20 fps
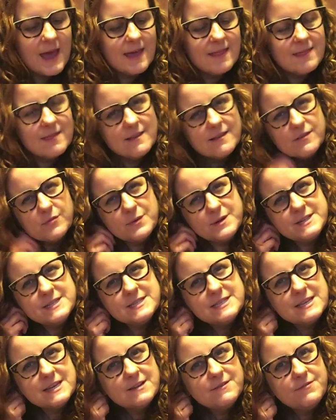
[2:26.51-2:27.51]
And this
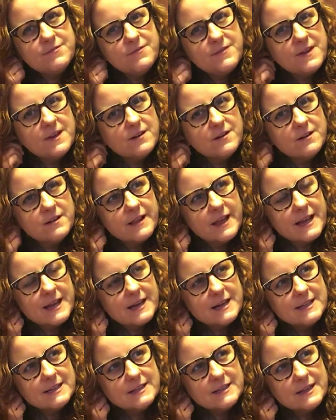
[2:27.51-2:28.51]
one did feel
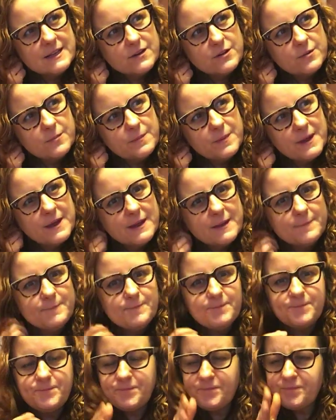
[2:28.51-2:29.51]
like a little bit